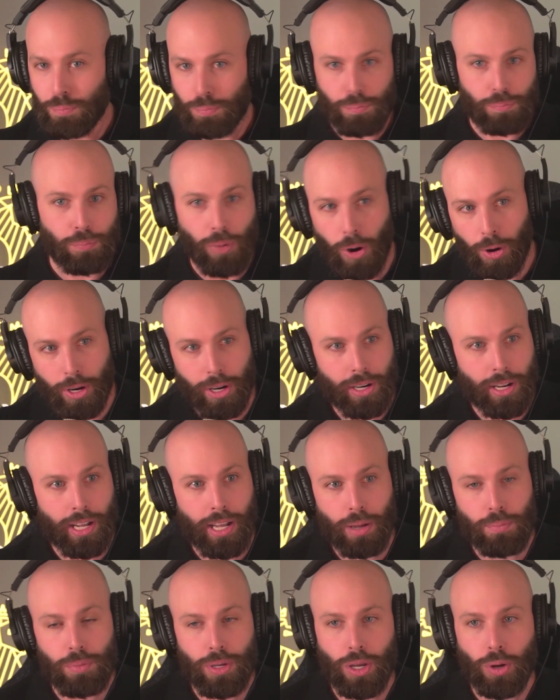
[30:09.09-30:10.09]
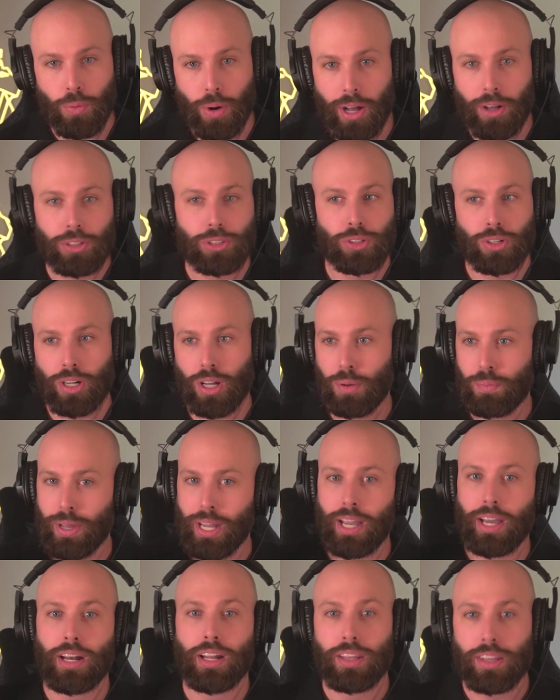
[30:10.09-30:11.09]
marketing MQLs are
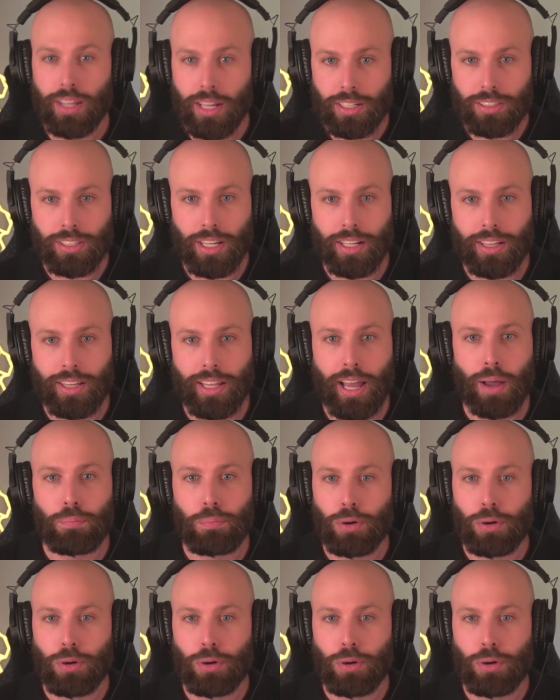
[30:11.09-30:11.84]
coming in and things like that.